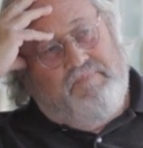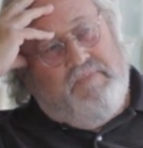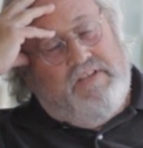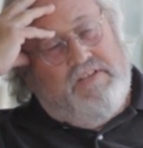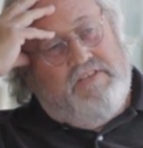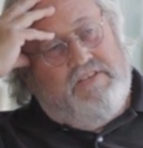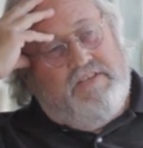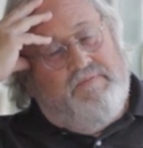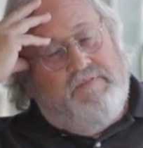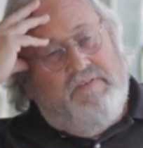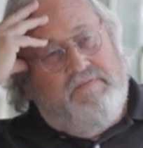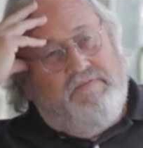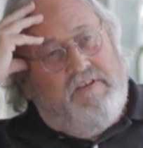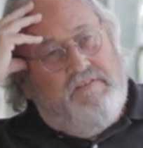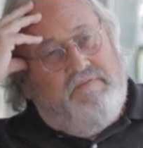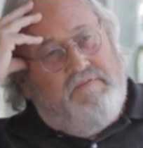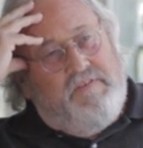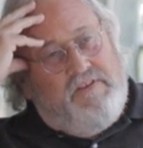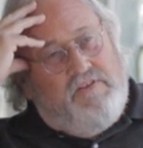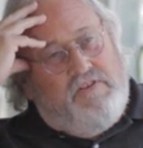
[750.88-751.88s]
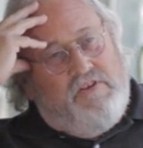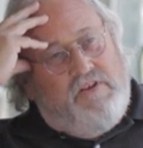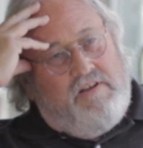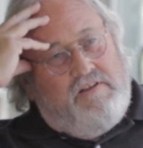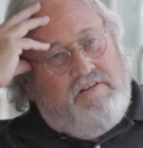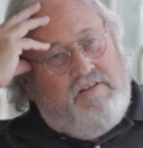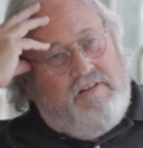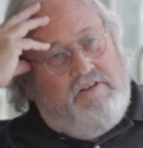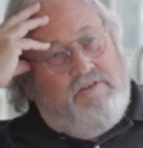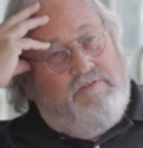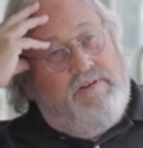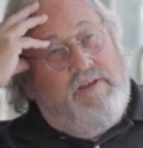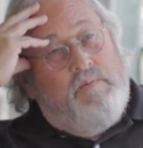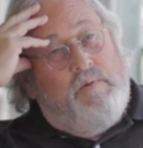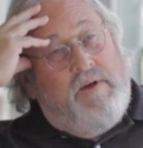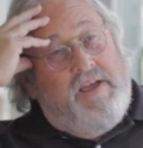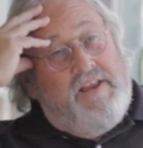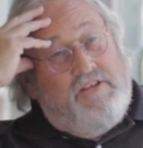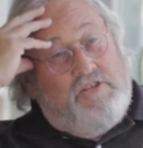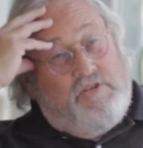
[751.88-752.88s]
seventy-five feet long. The great
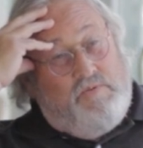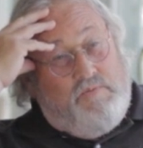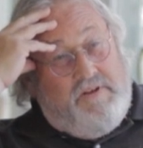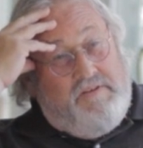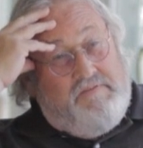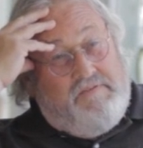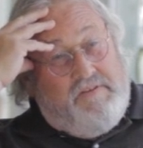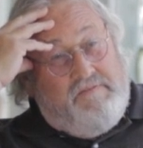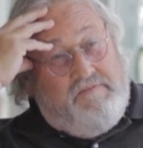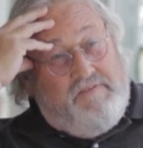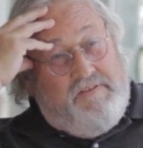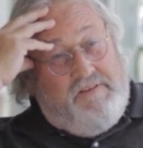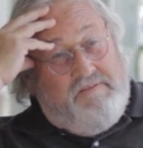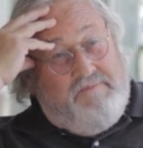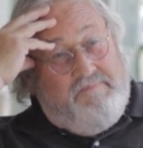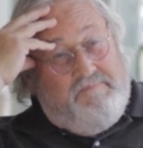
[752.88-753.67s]
white is twenty-five feet.